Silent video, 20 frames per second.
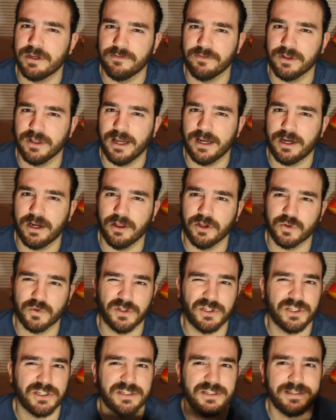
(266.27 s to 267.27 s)
different light colors,
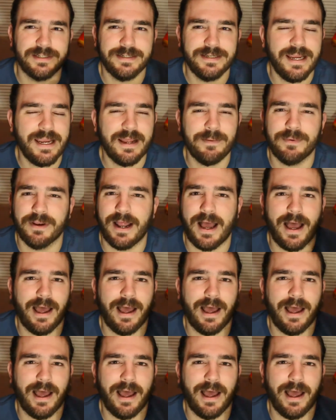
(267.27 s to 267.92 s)
which is neat, but